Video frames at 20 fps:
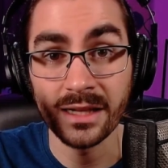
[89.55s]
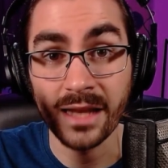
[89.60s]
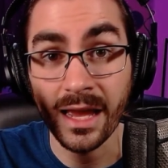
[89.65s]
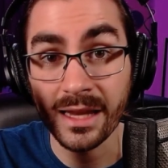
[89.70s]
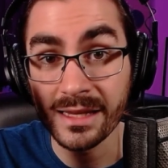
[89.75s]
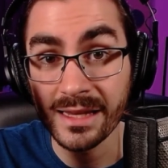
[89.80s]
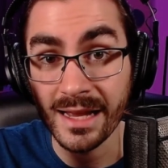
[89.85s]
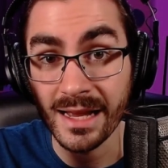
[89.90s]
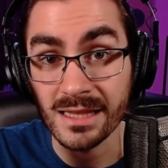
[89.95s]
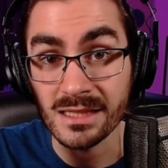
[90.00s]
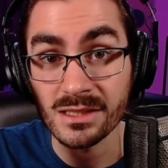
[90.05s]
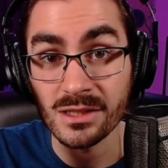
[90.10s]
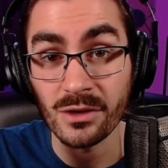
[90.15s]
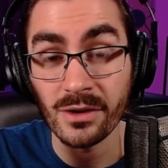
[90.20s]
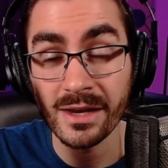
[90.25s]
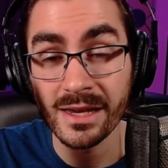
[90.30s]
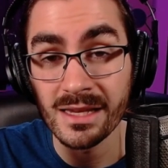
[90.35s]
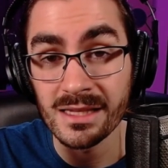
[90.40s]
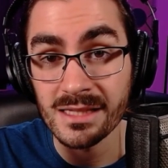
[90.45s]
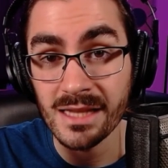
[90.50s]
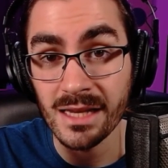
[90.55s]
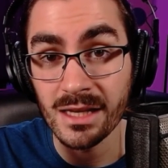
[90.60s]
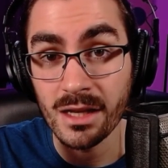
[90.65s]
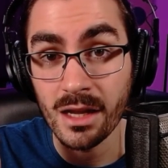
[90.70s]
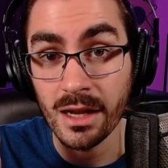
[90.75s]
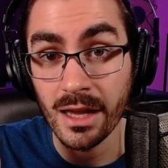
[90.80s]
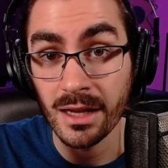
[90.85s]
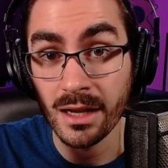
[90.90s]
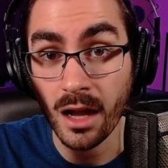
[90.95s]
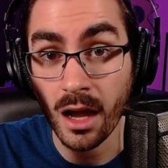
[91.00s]
And yes, there is
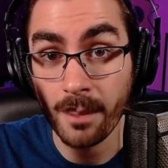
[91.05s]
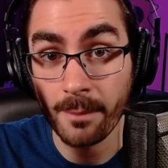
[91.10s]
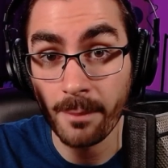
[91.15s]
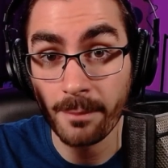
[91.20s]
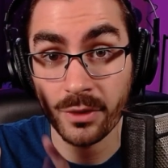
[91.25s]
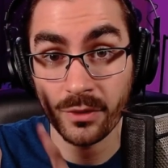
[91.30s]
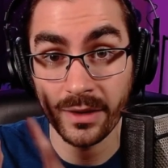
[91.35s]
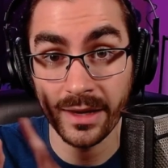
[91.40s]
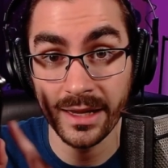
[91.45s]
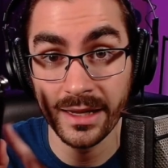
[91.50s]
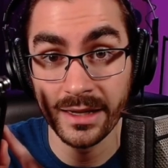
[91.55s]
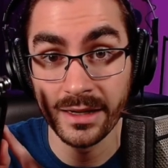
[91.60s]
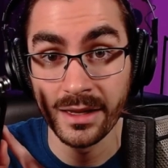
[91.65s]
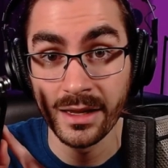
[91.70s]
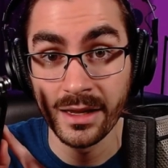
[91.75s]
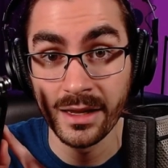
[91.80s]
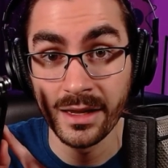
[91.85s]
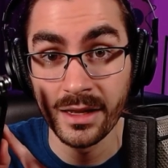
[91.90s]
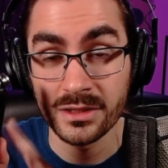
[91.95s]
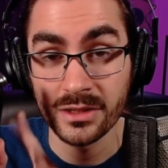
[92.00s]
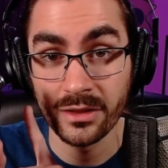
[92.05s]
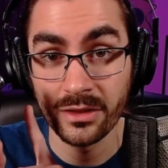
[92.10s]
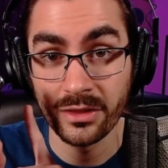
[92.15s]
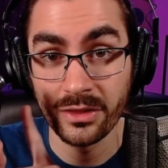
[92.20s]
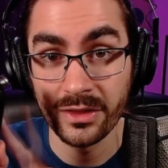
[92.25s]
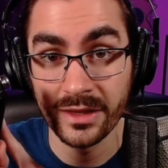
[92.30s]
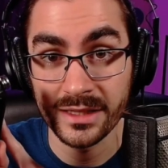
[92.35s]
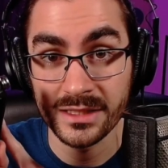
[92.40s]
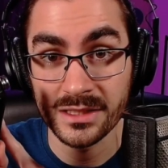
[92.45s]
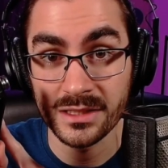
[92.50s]
an upgrade to
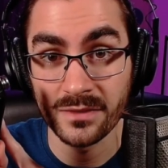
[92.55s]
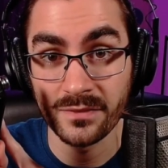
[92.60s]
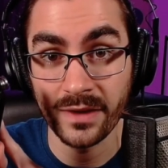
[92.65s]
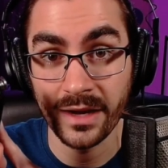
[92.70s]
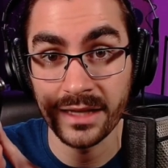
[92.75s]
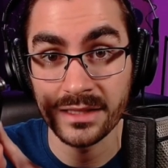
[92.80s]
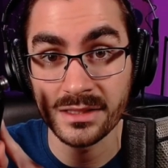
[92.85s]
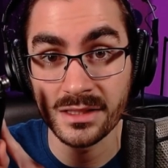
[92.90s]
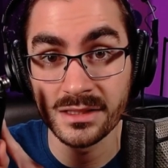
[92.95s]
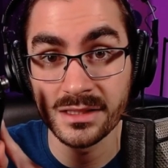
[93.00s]
this device,